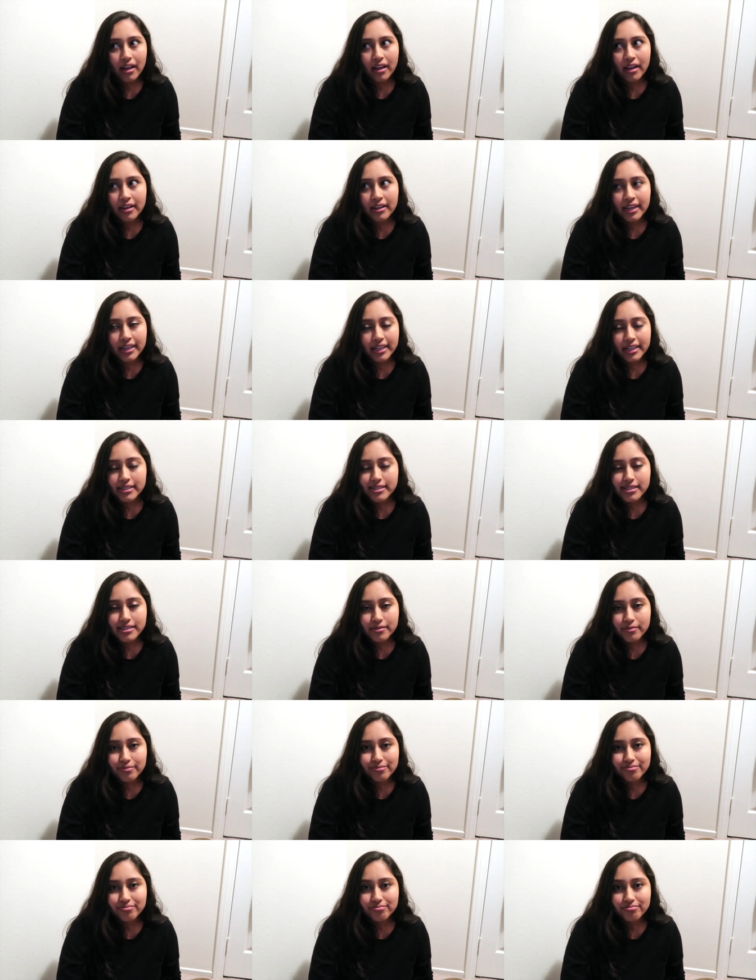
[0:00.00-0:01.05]
and I guess
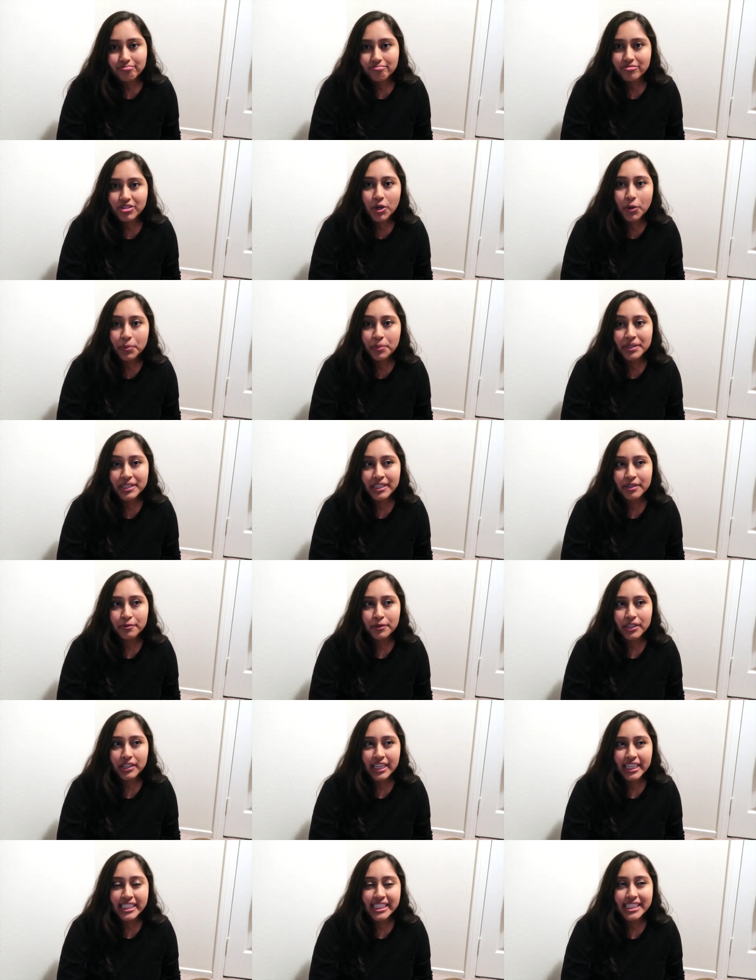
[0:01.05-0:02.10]
nobody
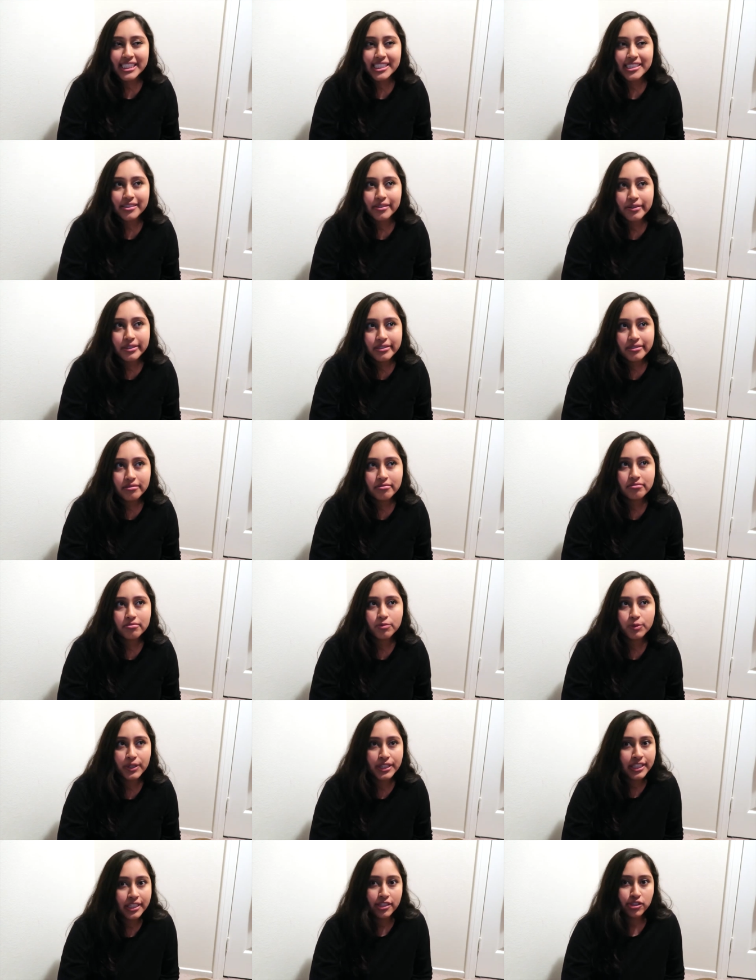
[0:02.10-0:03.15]
realized
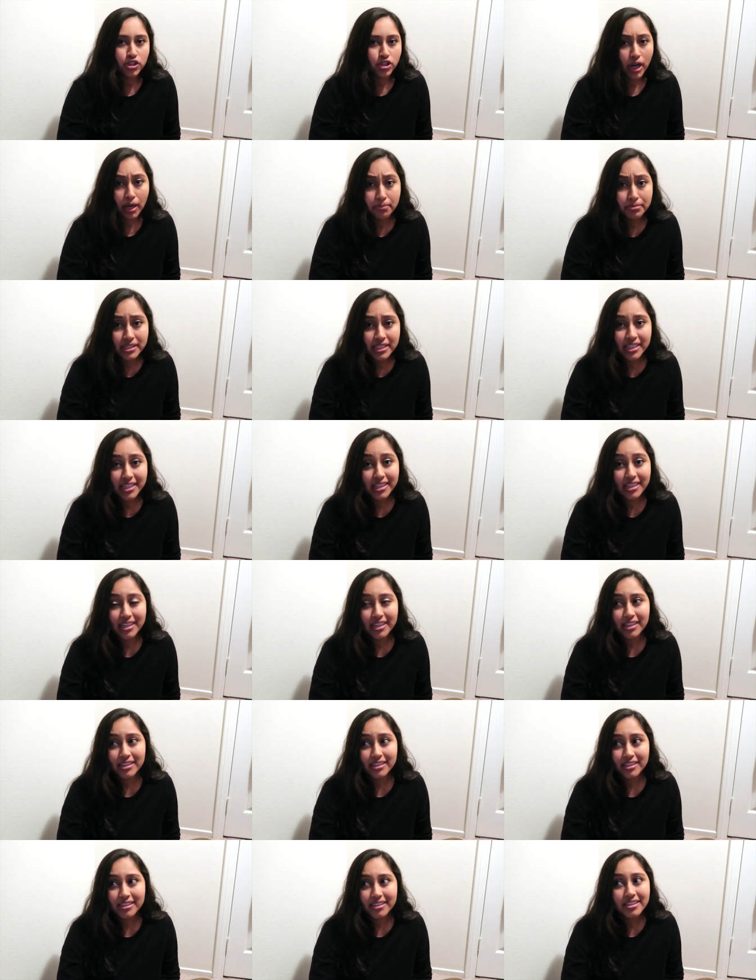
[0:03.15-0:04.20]
when he dropped it.
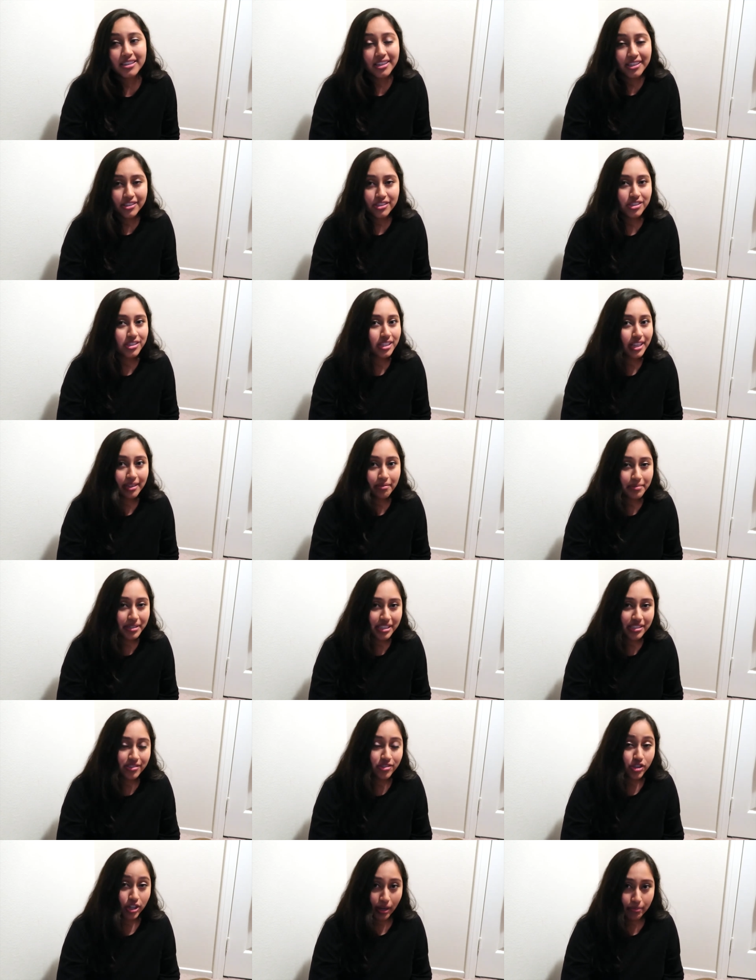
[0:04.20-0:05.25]
He just like
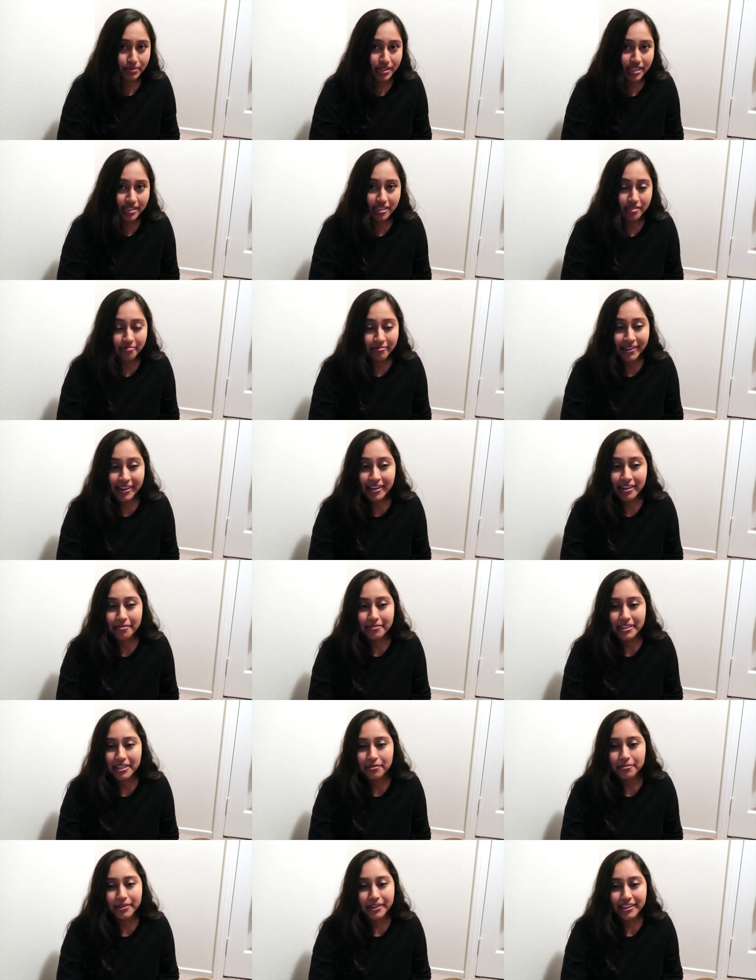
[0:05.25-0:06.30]
must have dropped it somewhere, and
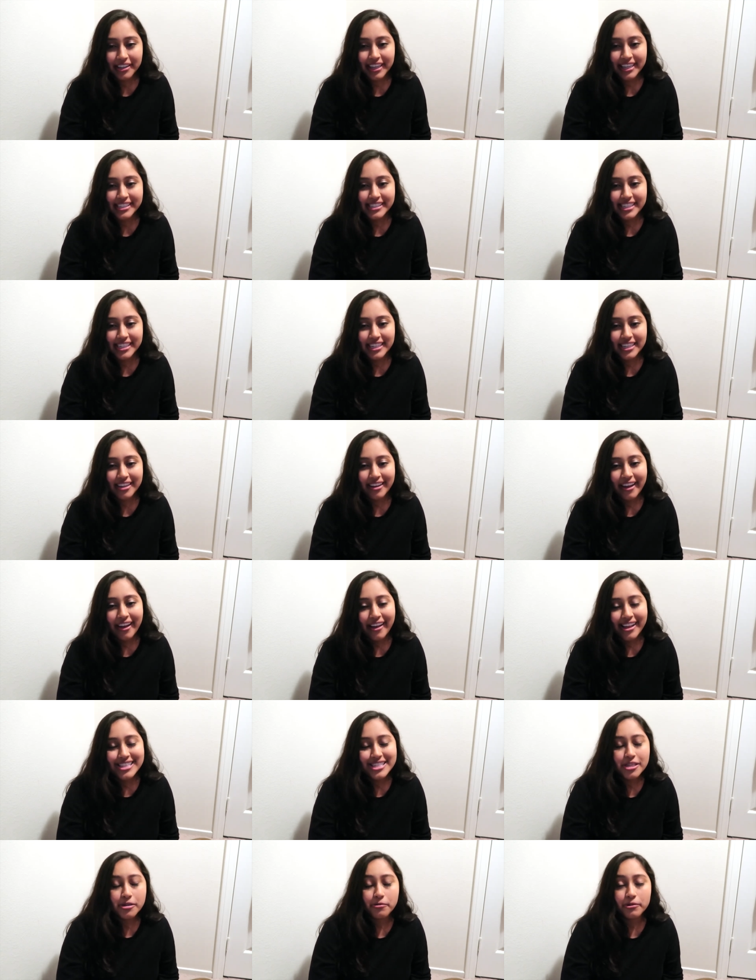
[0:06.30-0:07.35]
we didn't realize it
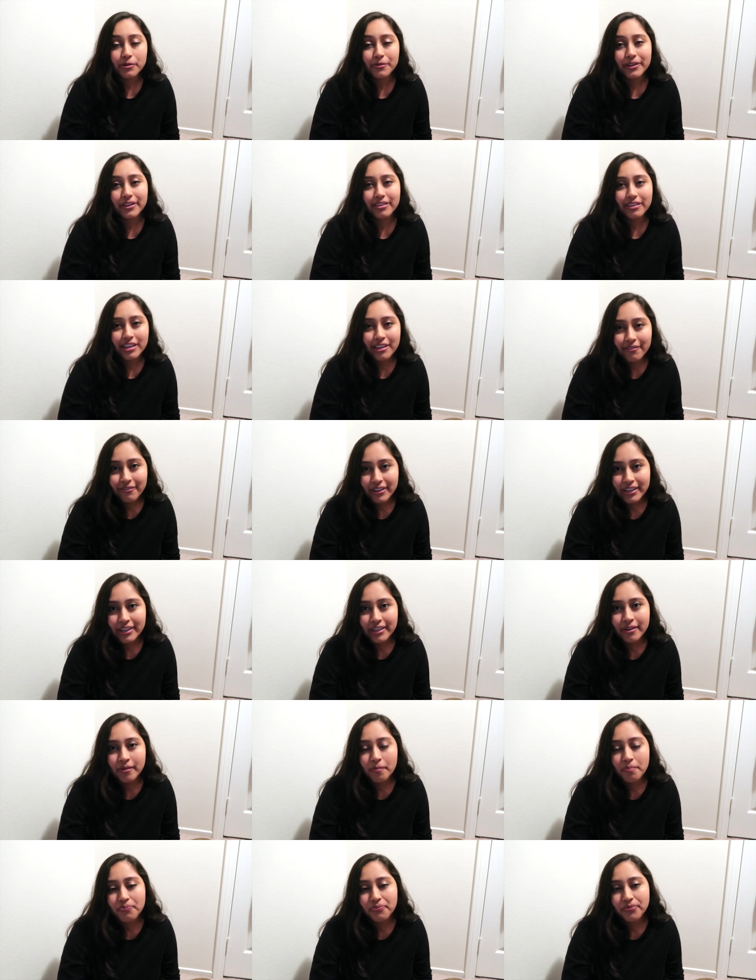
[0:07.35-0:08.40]
until we were
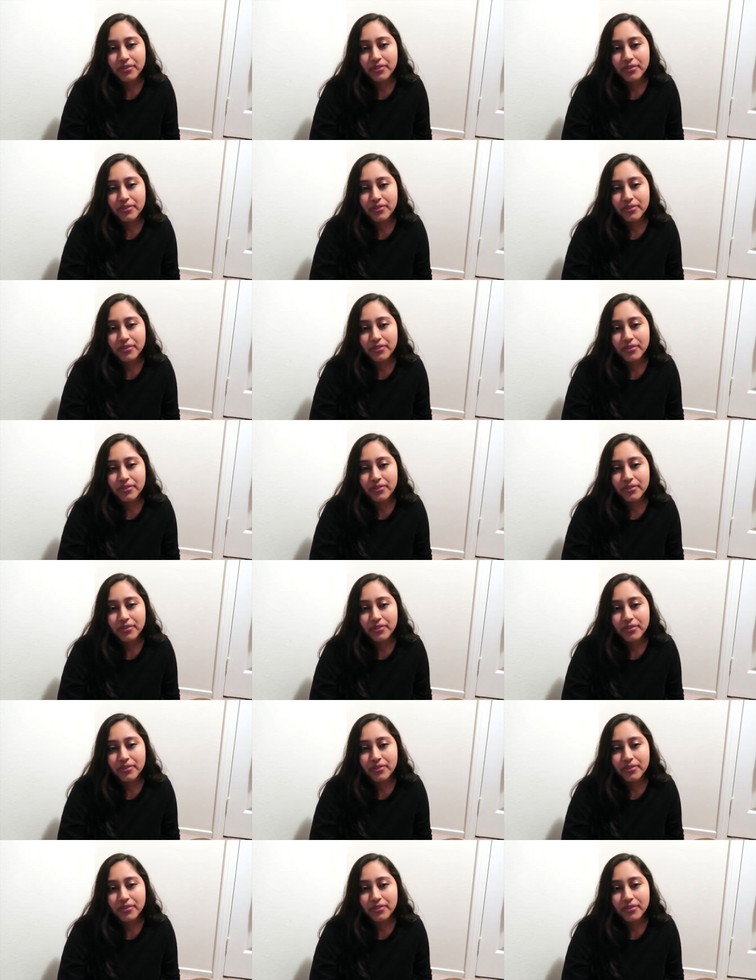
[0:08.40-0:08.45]
leaving,